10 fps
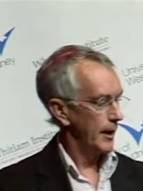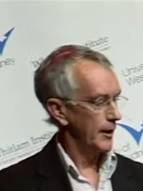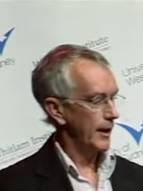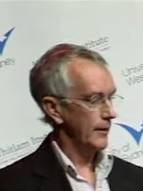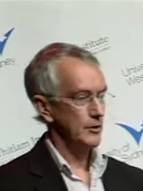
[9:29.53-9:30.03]

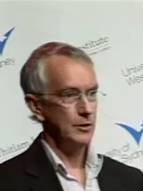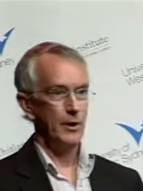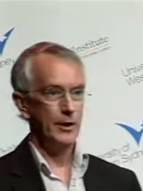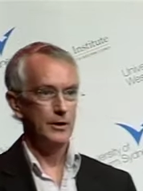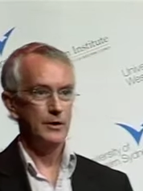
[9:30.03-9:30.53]
And I have
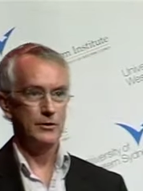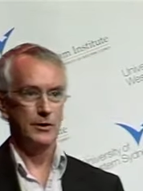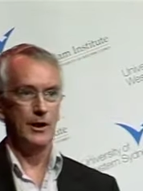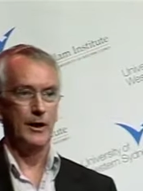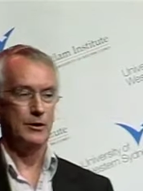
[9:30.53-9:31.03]
two ideas
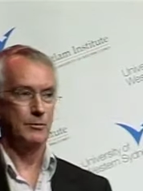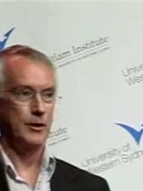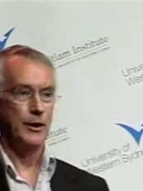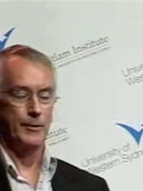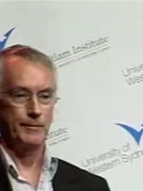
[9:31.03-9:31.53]
that I'd like to
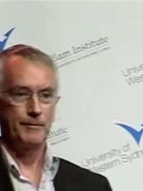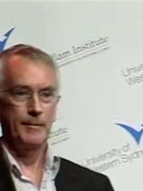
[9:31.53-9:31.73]
bring in.